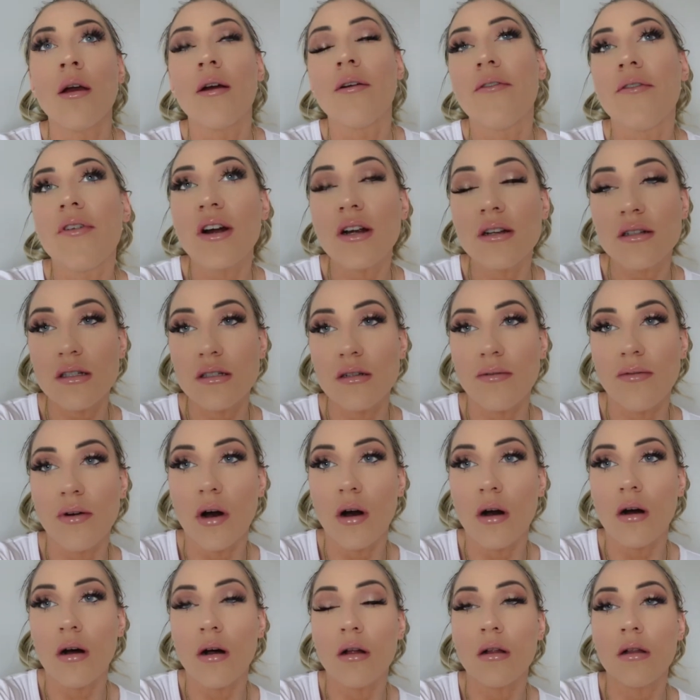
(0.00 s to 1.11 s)
First of
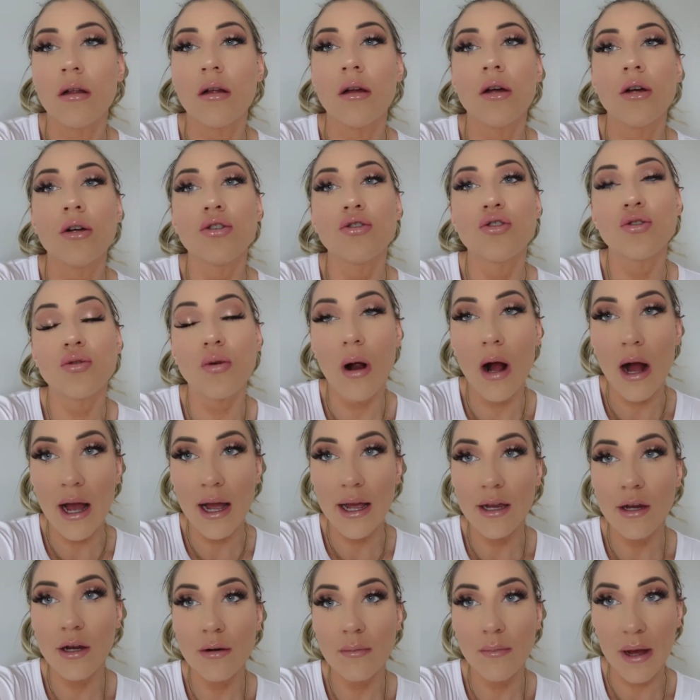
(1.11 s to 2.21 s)
all, try
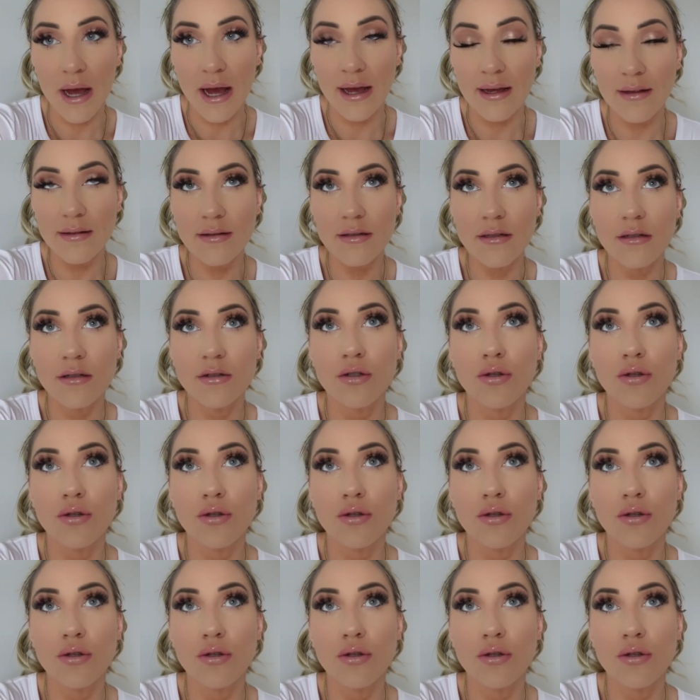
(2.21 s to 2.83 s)
your best